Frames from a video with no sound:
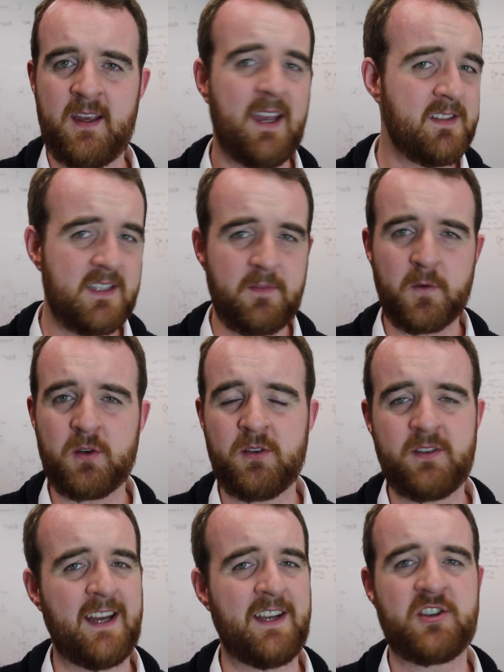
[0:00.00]
It's
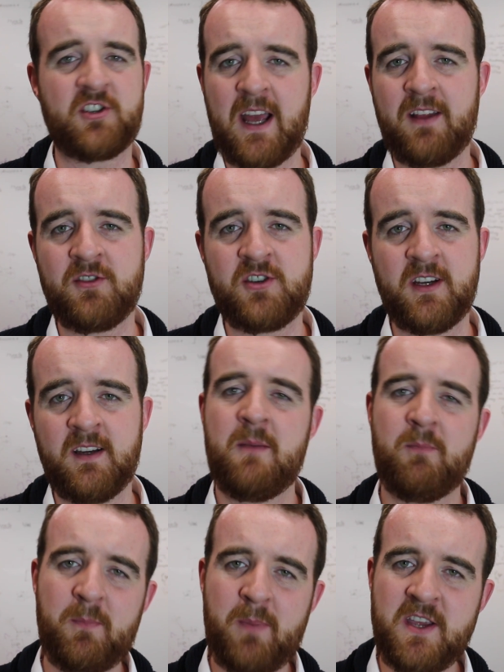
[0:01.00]
difficult and it's challenging,
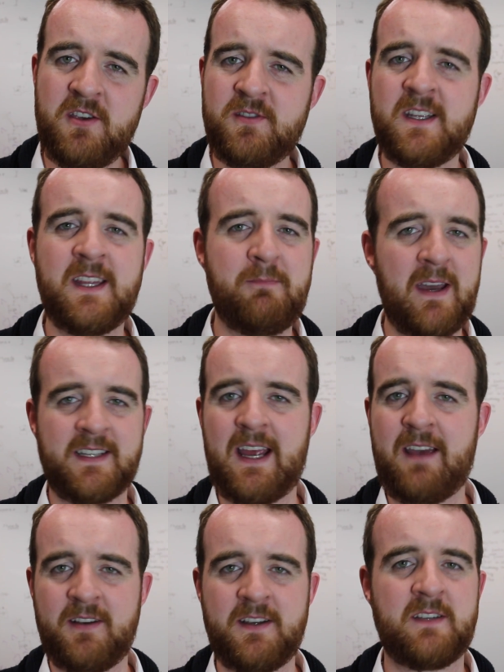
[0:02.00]
but by using the best
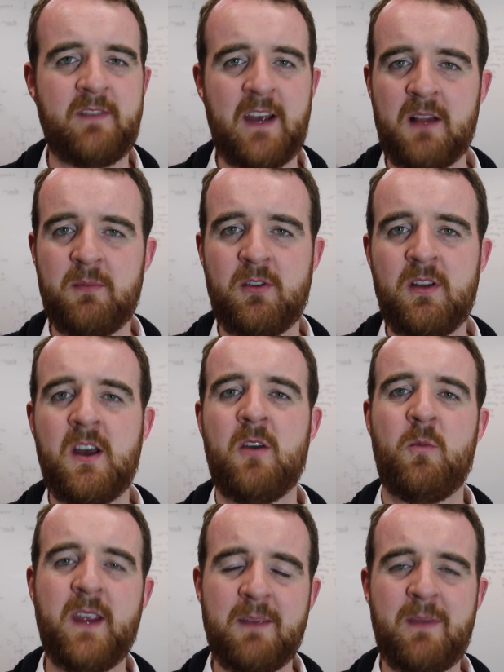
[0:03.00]
evidence available,
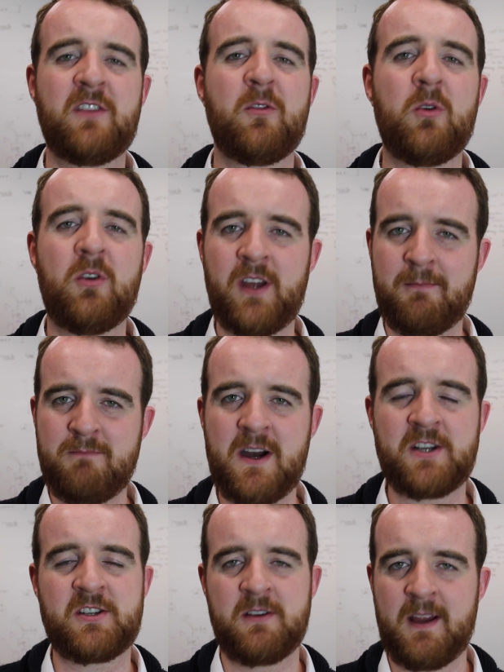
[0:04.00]
we can make the world a
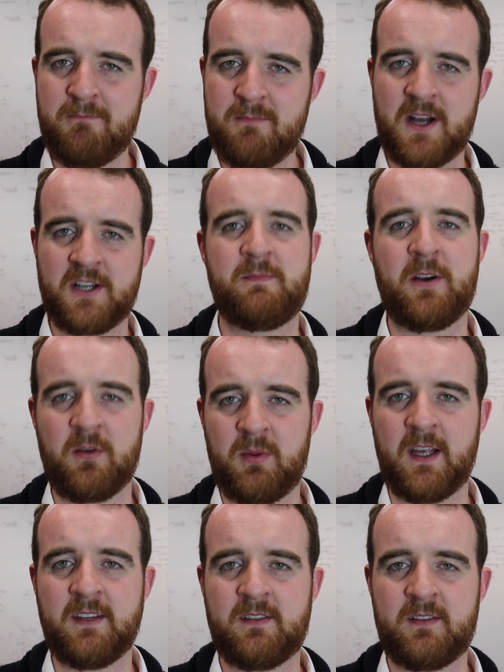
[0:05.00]
much, much better
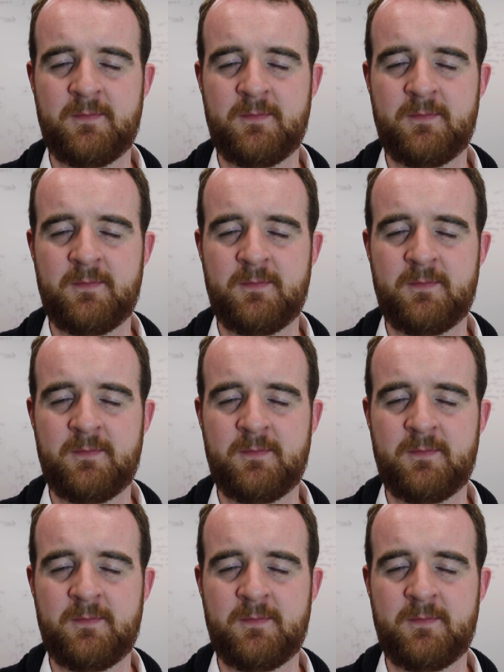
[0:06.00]
place.